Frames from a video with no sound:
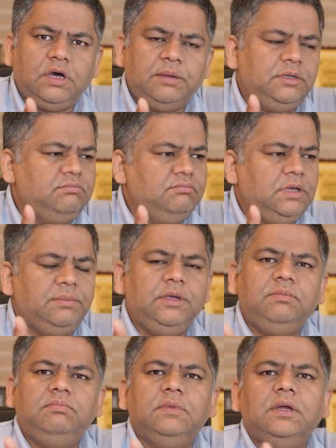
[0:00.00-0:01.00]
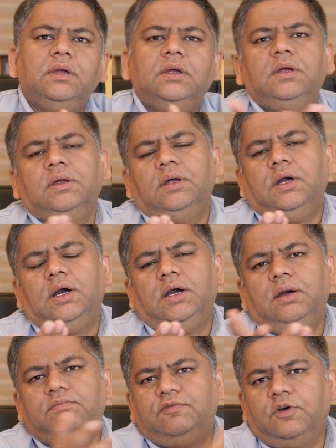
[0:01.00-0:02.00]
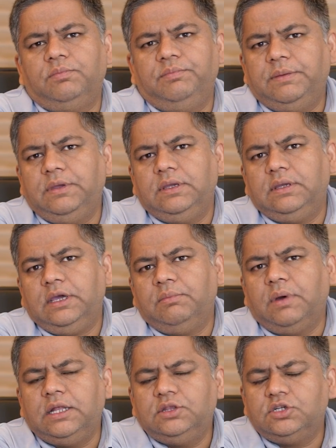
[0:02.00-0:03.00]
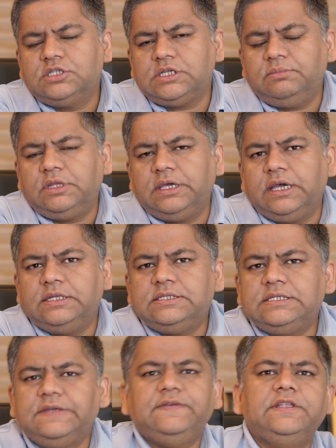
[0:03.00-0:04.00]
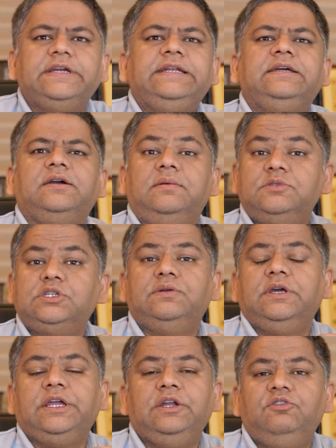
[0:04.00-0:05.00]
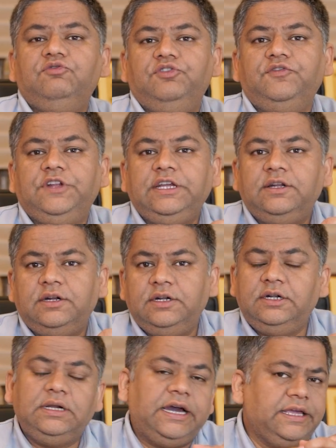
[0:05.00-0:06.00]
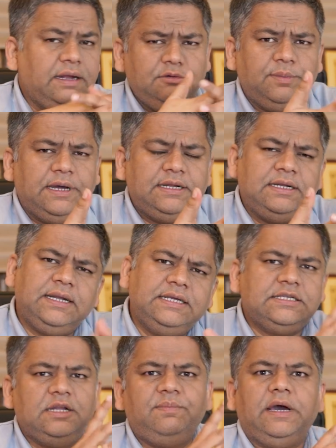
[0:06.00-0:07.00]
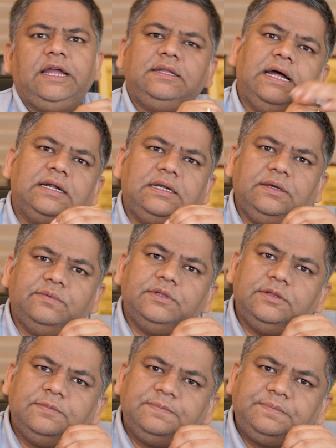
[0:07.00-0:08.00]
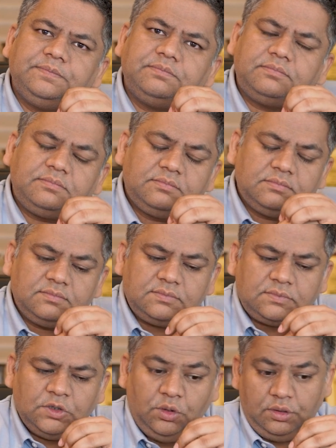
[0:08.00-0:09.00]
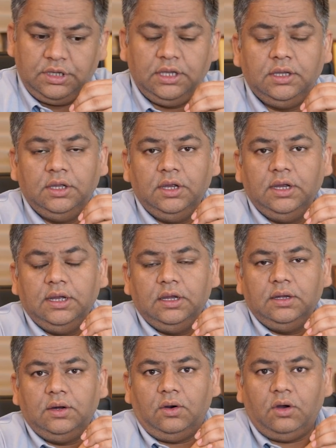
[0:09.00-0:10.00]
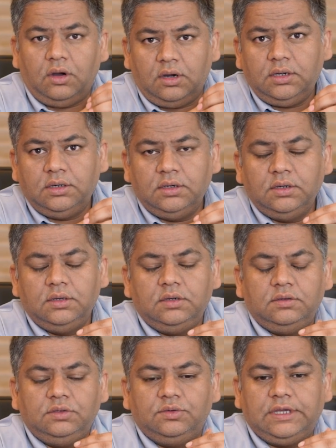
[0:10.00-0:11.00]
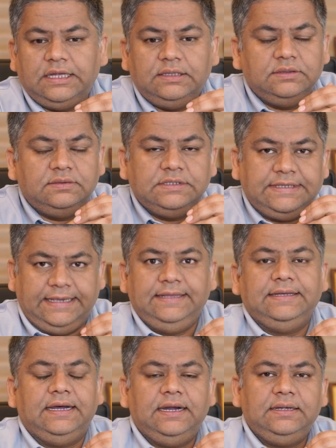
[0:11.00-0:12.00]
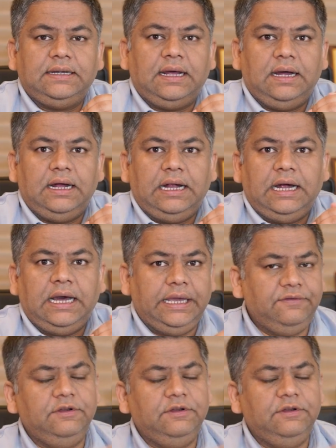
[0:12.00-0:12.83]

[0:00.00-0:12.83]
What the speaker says: maybe for maybe a month or something and see whether it comes down again to 1500. I have to buy Reliance, I'll buy at that level. Okay. Or you can say that I